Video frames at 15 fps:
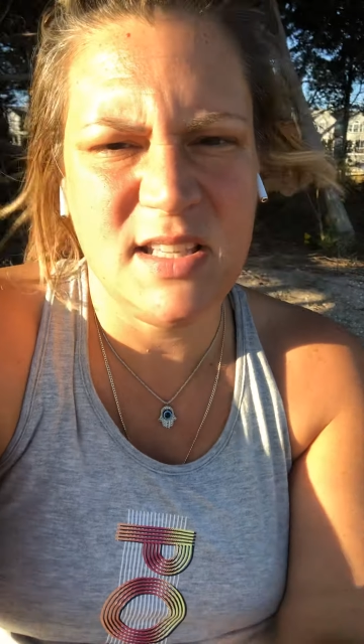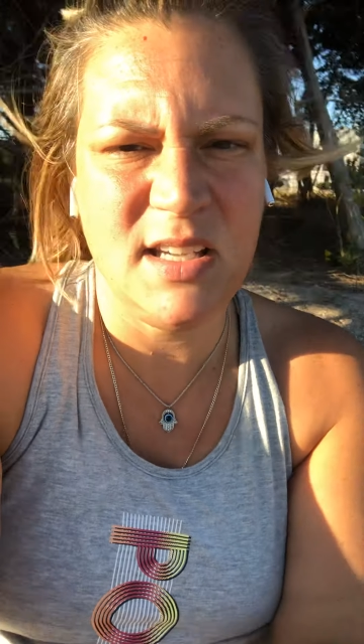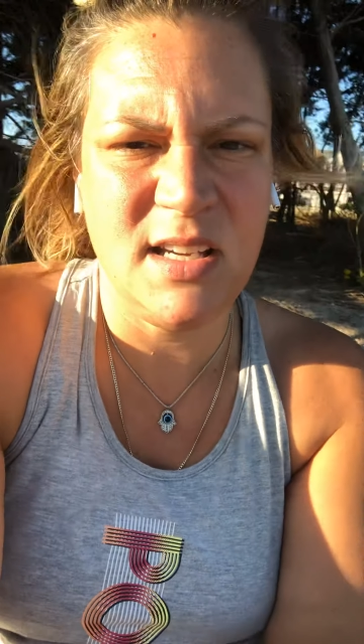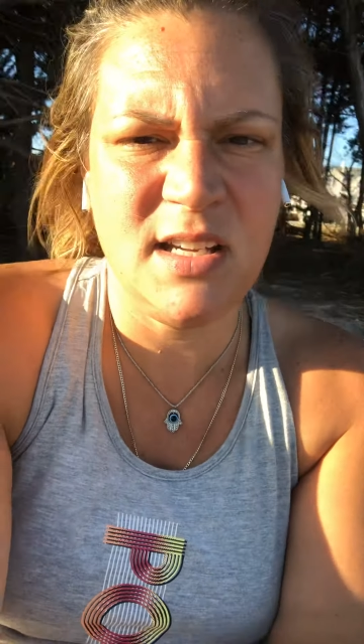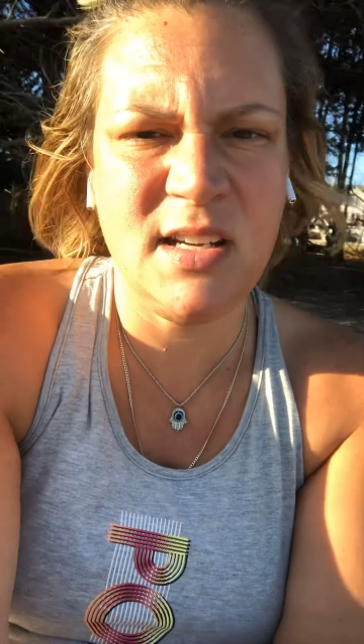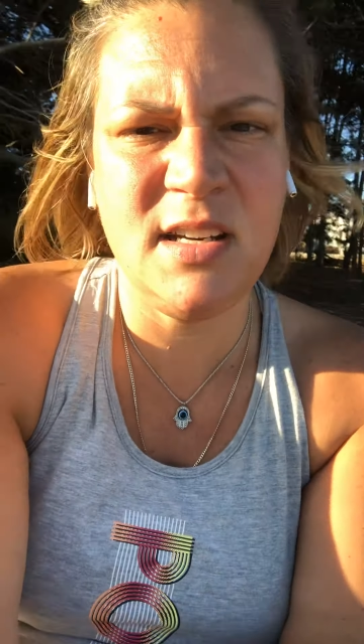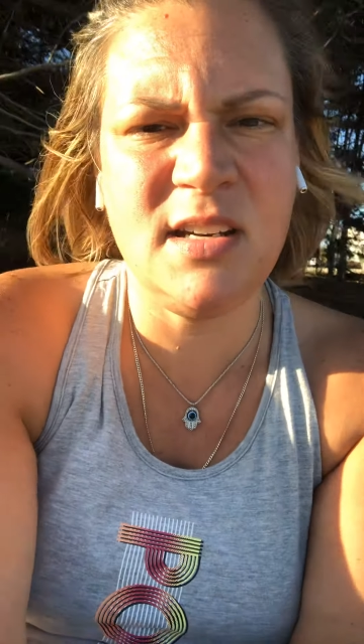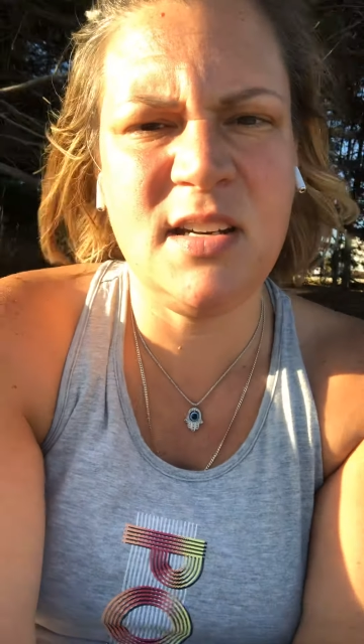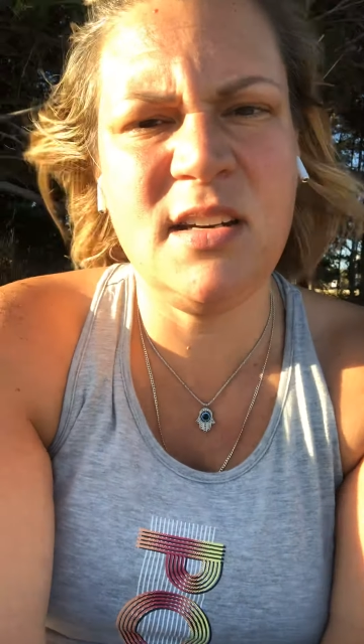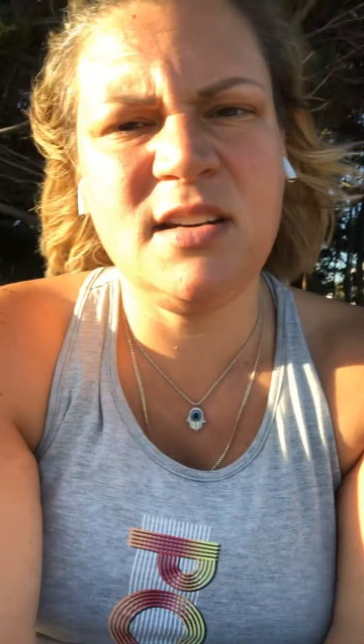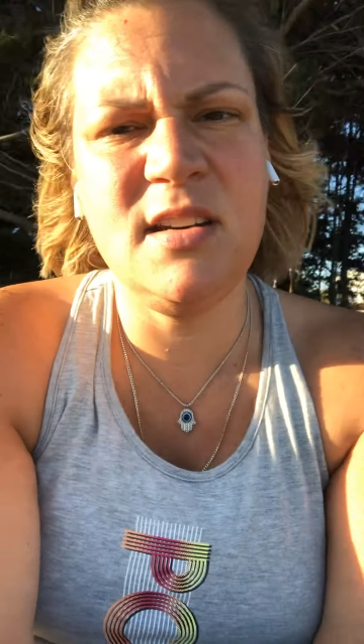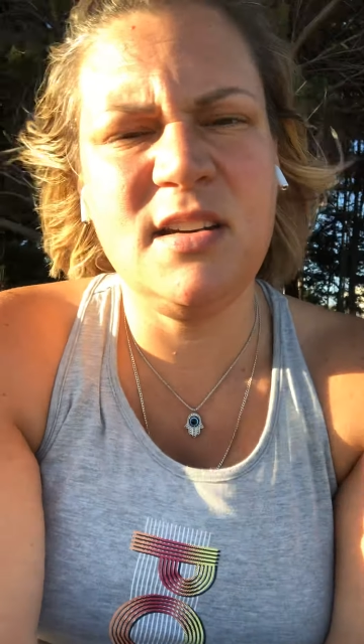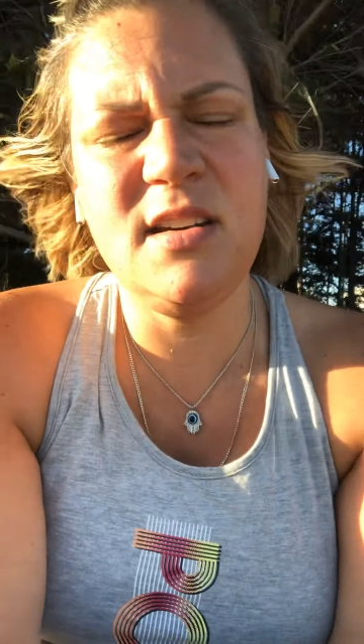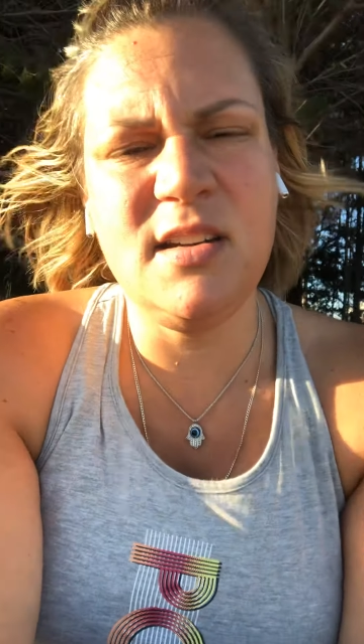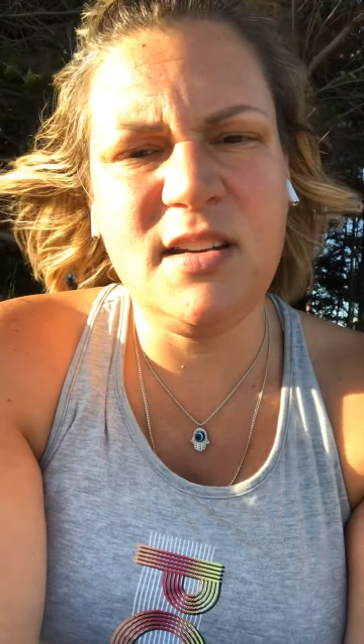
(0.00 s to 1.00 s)
in
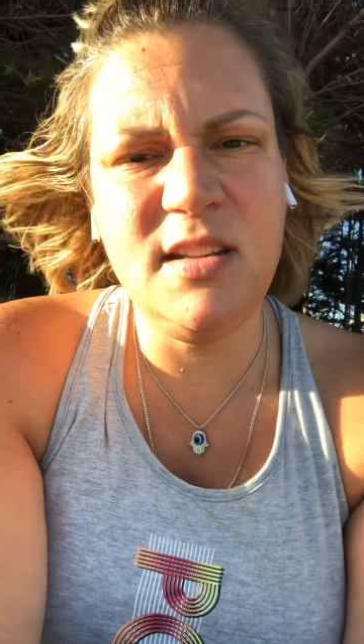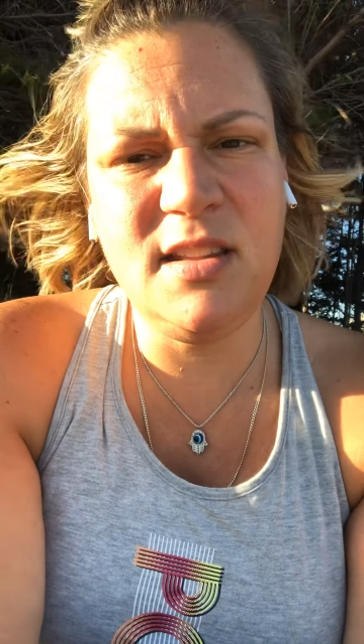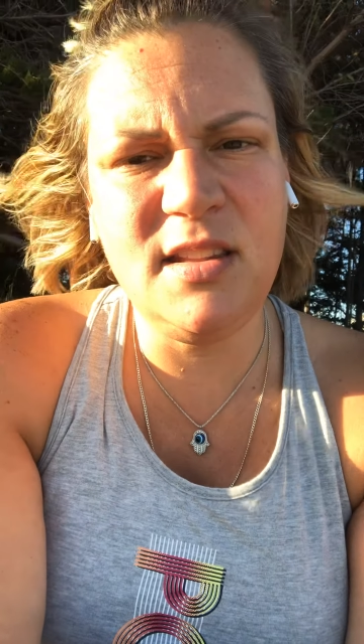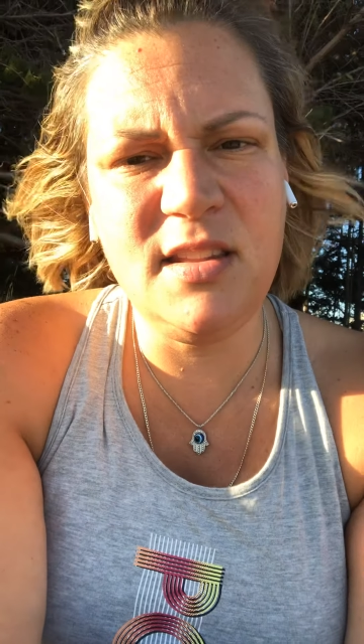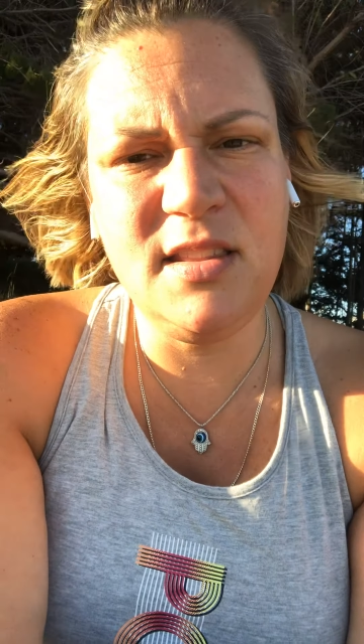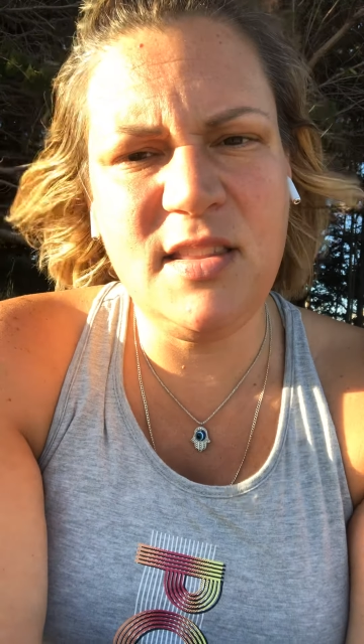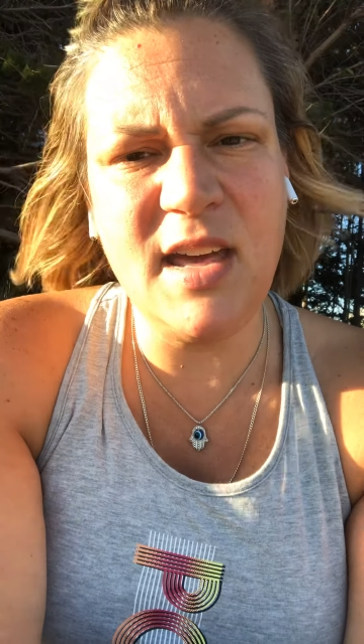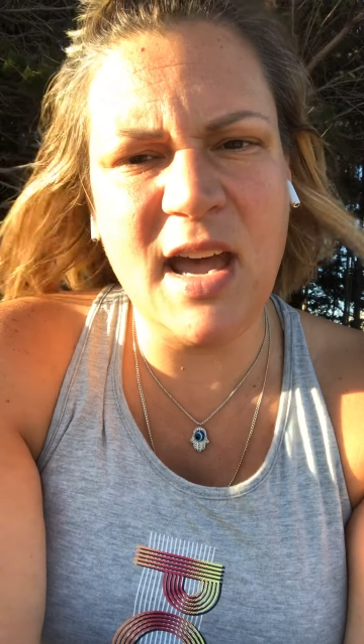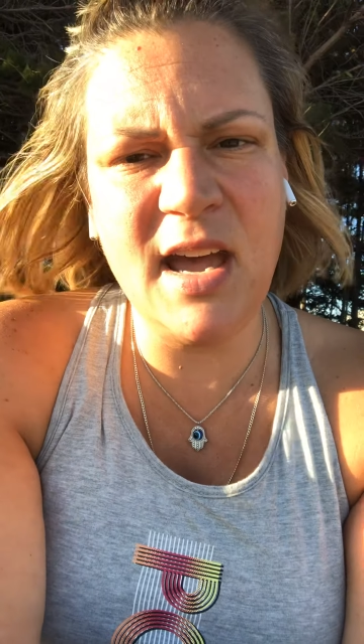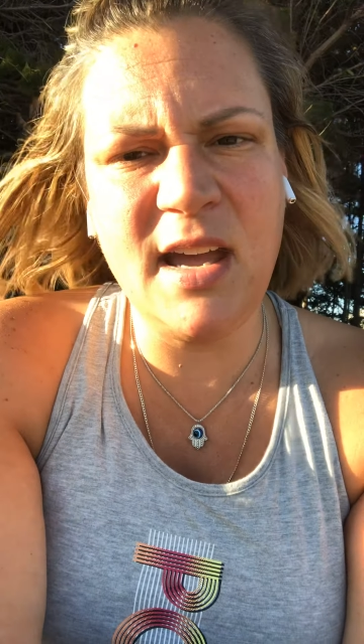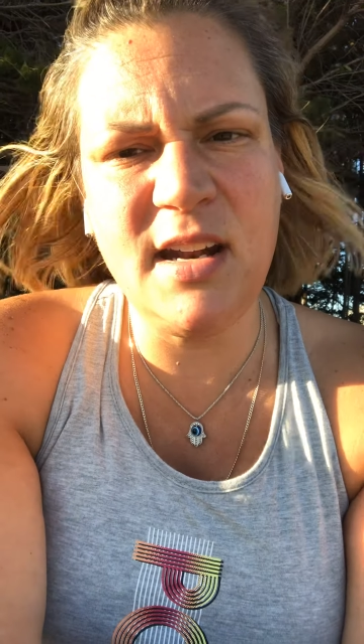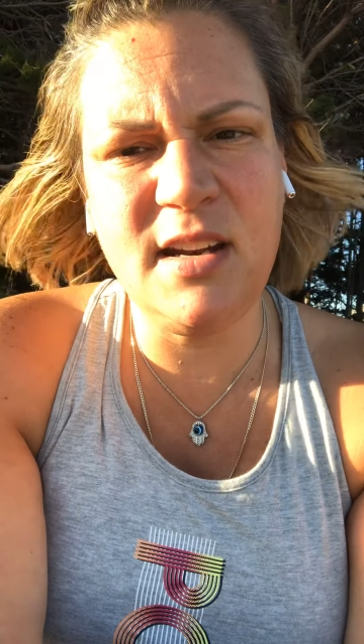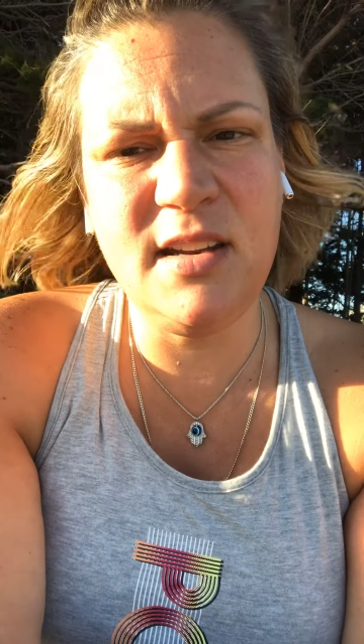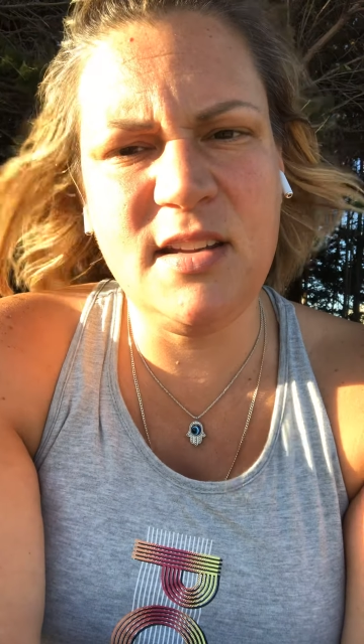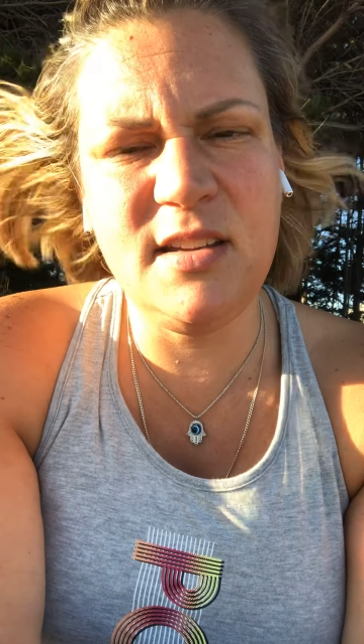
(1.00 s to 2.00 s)
that